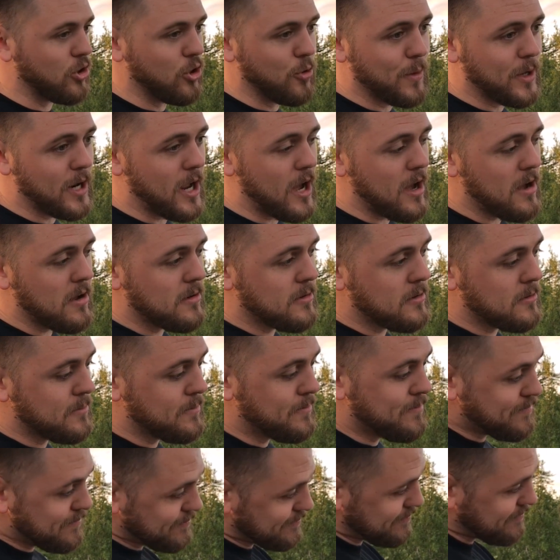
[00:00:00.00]
Lumina.
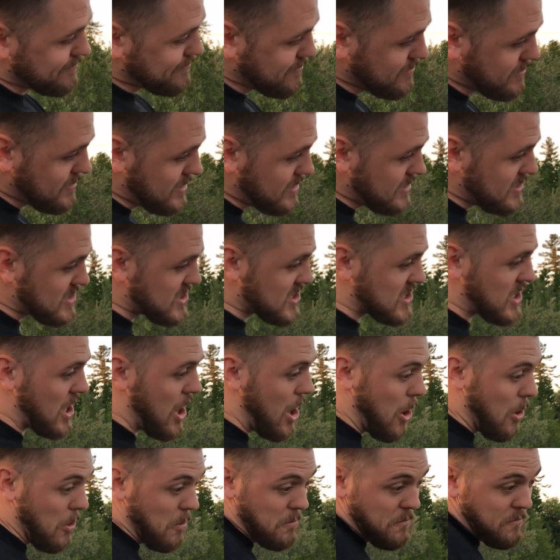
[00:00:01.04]

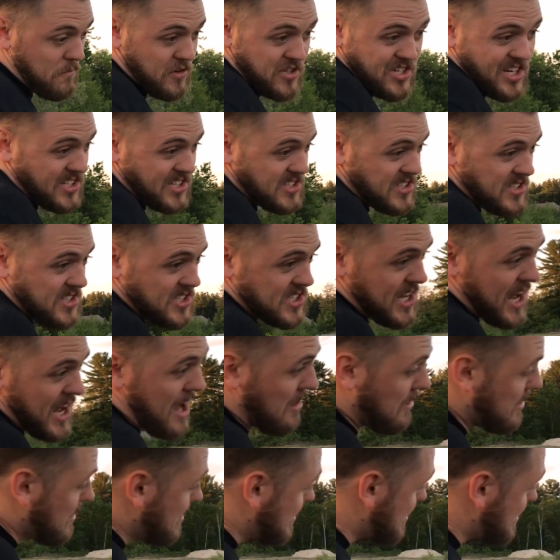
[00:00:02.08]
So if it doesn't
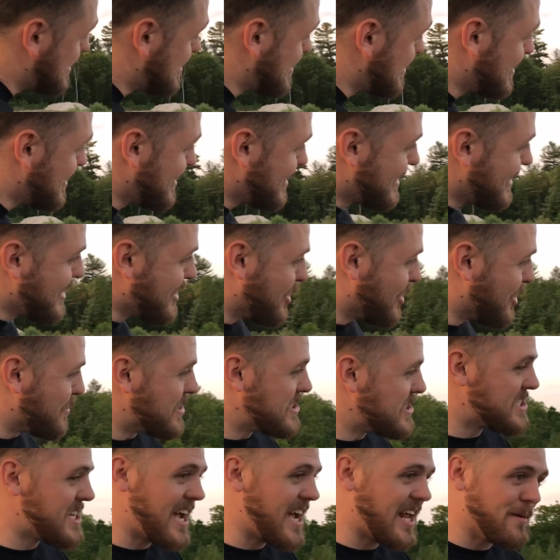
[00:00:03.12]
sell, it'll be
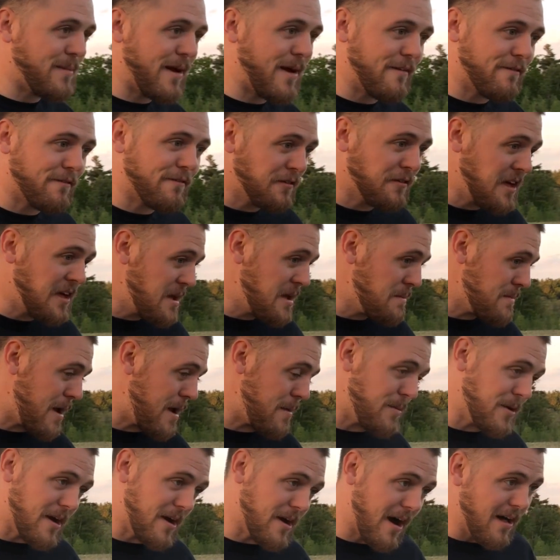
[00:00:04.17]
staying in my fleet.
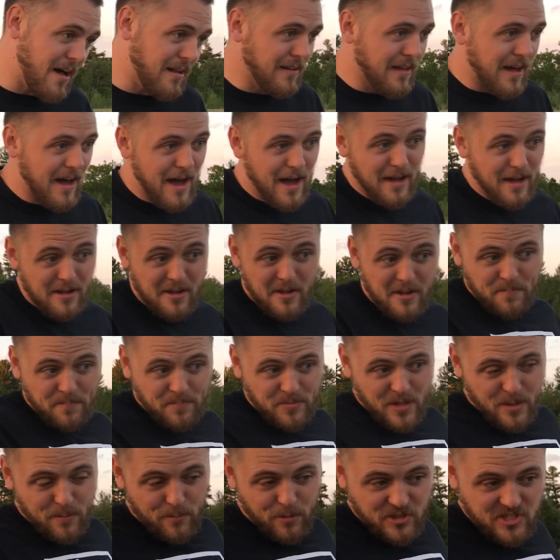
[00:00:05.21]
Maybe I'll
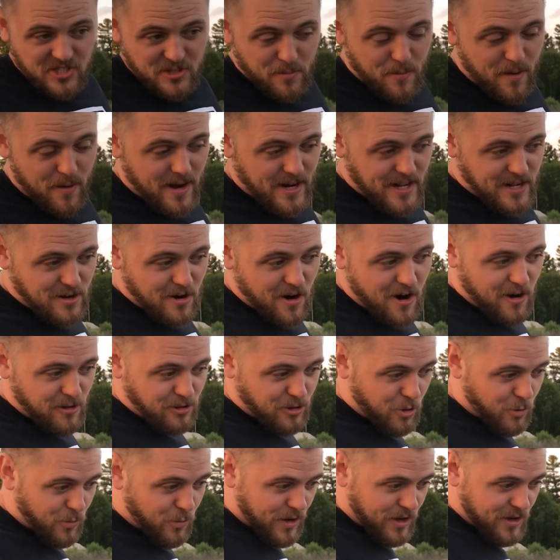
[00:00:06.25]
put some Monte
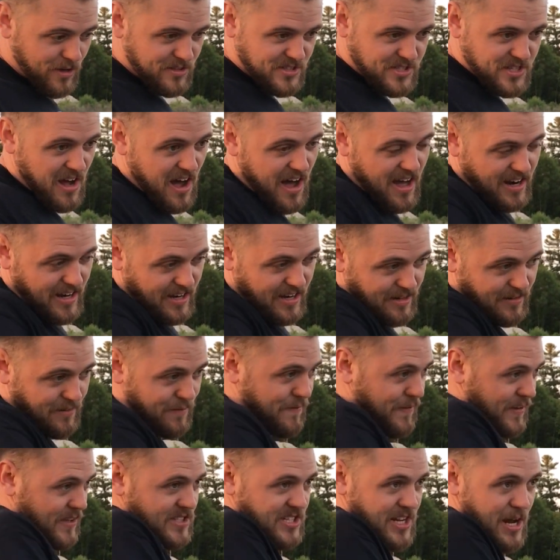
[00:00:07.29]
Carlo wheels on it and
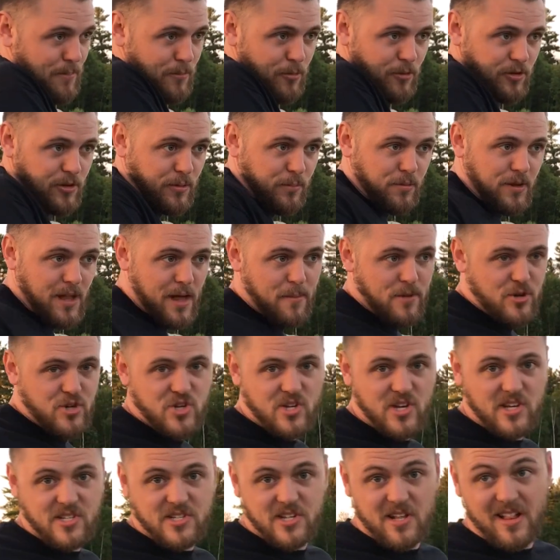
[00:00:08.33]
fix a couple of the
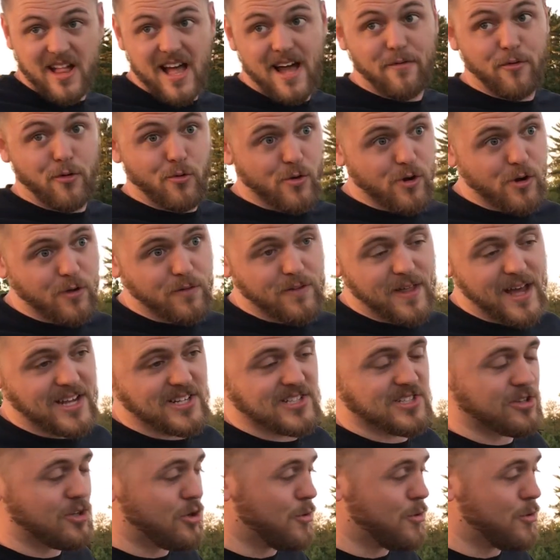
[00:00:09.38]
blemishes, and I'll have a real nice